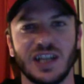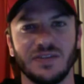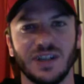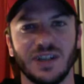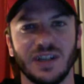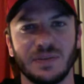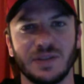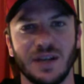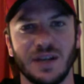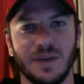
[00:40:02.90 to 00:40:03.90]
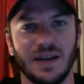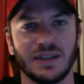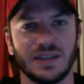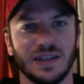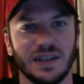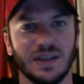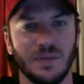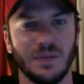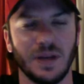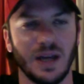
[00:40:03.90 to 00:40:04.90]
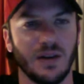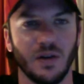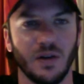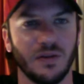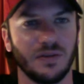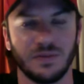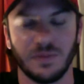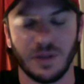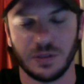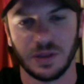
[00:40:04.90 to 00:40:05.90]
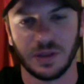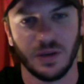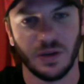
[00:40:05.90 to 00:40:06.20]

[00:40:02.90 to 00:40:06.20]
of upset about it. I don't know what's been going